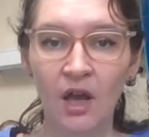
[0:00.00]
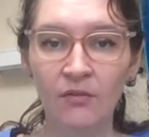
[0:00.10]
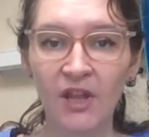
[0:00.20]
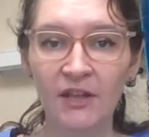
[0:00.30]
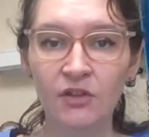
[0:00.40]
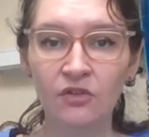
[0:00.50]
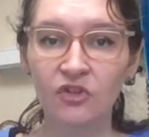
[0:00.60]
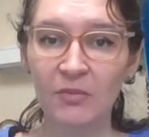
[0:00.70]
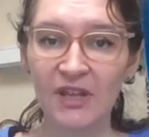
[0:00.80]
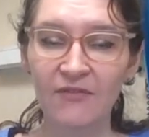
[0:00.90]
I would like you
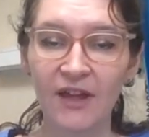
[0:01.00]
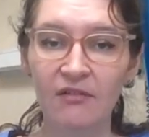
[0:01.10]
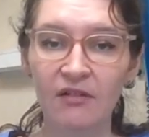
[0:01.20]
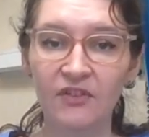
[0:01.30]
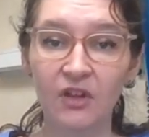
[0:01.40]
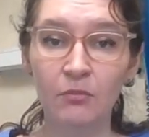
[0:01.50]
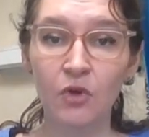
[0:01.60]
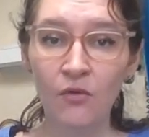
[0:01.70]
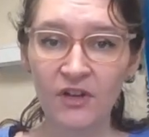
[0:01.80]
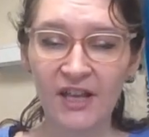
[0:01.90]
to be aware of some
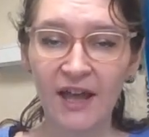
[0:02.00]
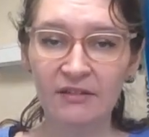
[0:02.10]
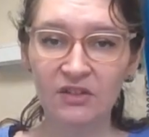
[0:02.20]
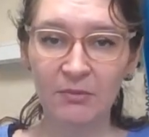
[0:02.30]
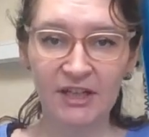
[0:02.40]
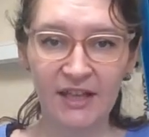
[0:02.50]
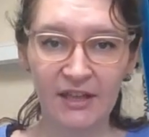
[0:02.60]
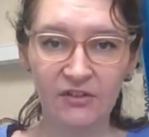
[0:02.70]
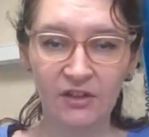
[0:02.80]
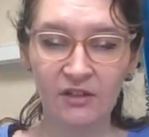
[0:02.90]
over-the-counter
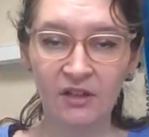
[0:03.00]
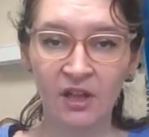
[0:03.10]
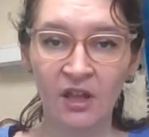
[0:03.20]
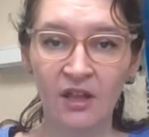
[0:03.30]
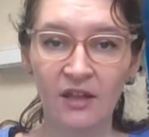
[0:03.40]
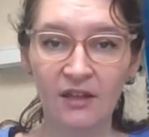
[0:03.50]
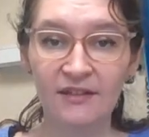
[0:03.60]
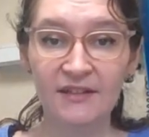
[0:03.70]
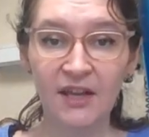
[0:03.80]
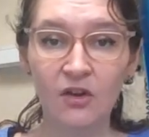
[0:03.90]
medication
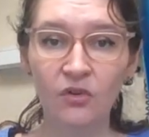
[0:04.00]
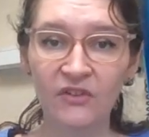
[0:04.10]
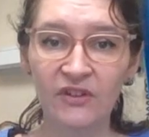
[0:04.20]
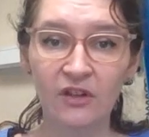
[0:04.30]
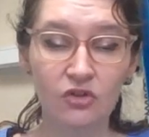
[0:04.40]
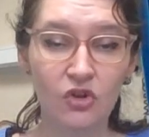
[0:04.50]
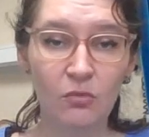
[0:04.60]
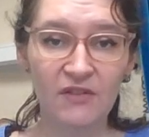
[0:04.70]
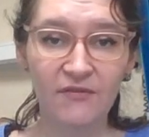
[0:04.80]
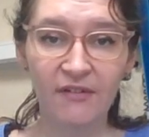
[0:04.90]
that are considered
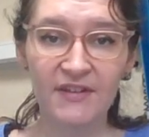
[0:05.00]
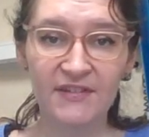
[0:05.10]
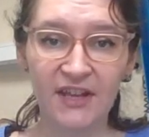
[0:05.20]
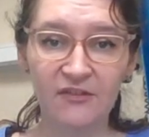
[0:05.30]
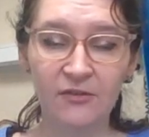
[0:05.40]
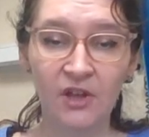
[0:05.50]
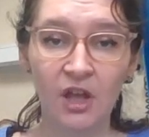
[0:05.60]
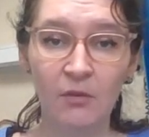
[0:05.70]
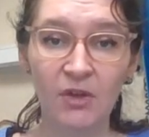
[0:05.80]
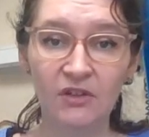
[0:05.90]
normally very safe,
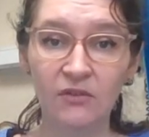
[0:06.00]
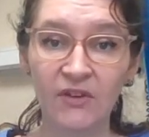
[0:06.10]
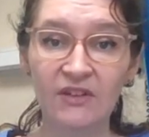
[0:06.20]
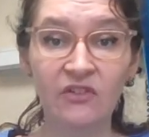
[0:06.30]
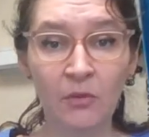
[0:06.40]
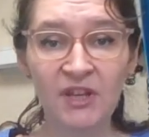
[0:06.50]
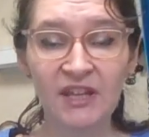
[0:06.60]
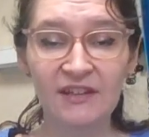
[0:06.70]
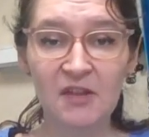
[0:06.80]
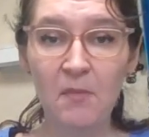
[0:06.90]
but with some
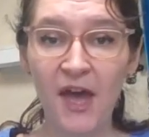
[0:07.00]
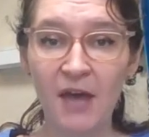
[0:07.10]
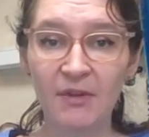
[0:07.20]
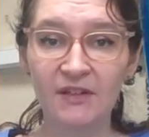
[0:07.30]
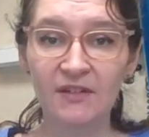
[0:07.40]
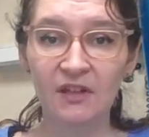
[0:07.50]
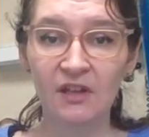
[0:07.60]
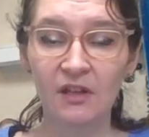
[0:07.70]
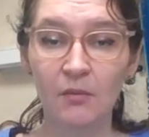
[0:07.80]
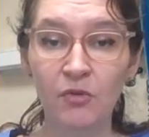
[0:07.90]
kidney impairment,
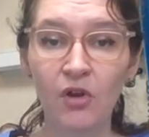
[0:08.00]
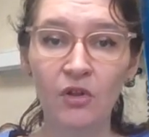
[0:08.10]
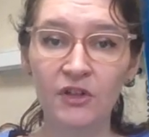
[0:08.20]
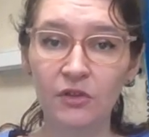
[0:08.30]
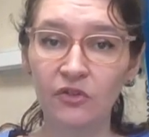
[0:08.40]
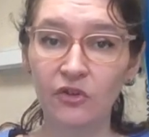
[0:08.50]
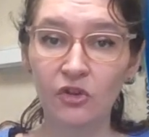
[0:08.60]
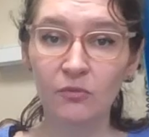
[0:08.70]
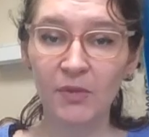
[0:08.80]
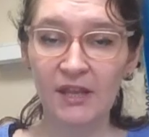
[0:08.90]
prolonged use
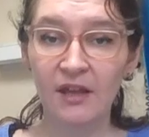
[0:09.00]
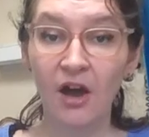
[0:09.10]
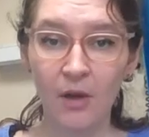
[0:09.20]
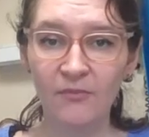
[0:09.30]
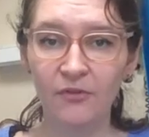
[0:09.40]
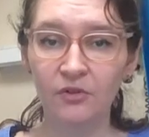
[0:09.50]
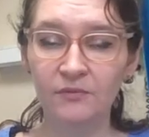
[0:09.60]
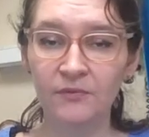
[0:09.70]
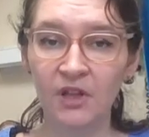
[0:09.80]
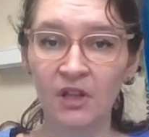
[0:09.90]
could be
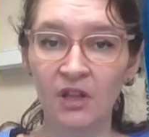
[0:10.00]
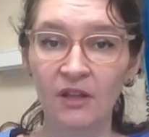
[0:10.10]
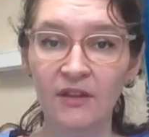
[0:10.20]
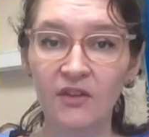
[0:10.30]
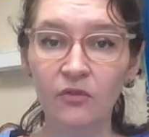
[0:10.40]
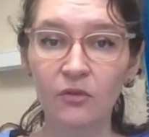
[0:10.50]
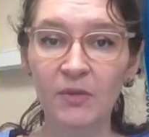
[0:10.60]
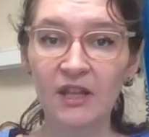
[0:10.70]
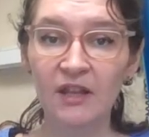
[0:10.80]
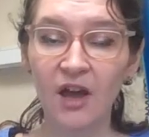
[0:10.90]
harmful. This would
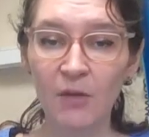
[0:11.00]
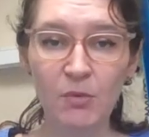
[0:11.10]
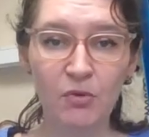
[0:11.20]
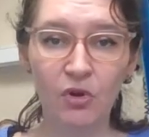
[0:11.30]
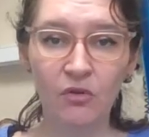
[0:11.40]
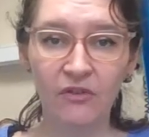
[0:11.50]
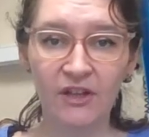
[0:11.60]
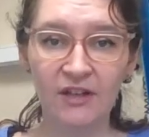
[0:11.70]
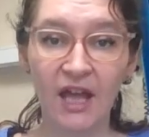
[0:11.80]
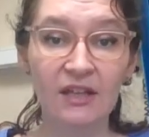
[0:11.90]
be
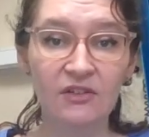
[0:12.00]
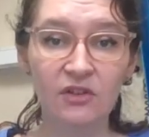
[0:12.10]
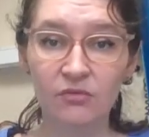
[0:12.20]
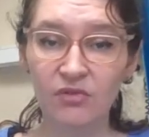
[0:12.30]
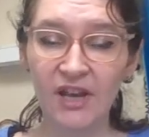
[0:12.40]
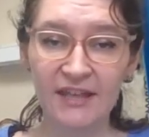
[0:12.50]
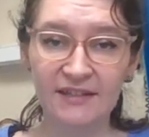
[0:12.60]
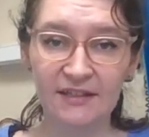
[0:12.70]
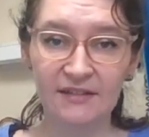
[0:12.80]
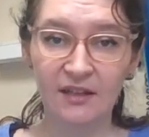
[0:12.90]
ibuprofen and
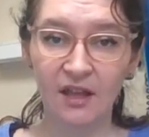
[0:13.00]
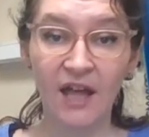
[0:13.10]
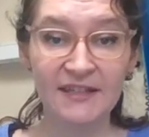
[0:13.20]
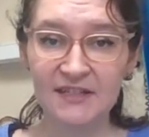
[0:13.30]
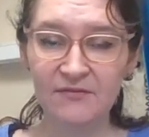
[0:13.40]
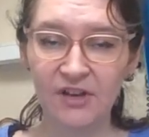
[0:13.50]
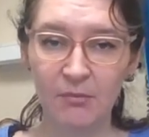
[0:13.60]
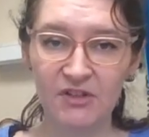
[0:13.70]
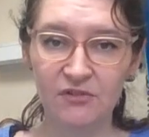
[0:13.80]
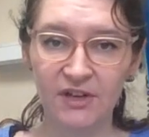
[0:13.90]
related
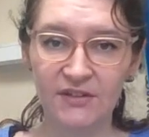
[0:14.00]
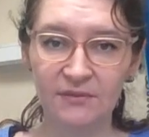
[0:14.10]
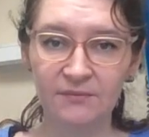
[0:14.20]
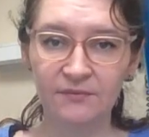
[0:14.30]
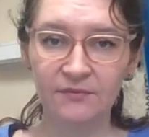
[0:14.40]
anti-inflammatories.